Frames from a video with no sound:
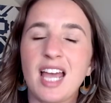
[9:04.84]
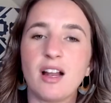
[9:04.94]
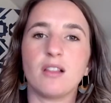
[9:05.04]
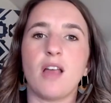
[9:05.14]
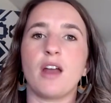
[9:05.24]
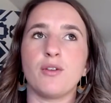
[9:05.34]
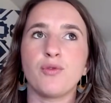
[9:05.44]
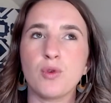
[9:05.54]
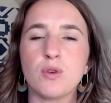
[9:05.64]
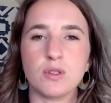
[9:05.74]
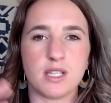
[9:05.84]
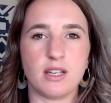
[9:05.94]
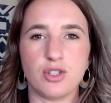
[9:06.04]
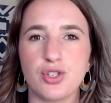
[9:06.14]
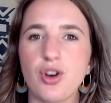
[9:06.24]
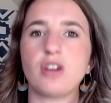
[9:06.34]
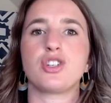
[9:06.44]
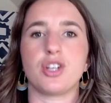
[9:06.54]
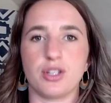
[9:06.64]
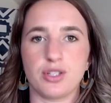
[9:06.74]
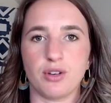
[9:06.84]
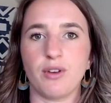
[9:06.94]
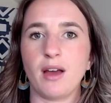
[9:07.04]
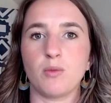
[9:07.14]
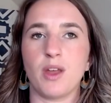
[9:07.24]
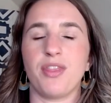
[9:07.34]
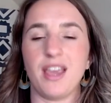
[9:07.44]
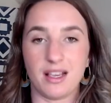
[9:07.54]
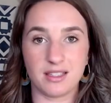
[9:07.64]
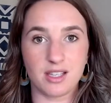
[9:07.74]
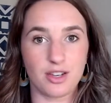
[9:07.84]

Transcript: a lot of rules and structures around what things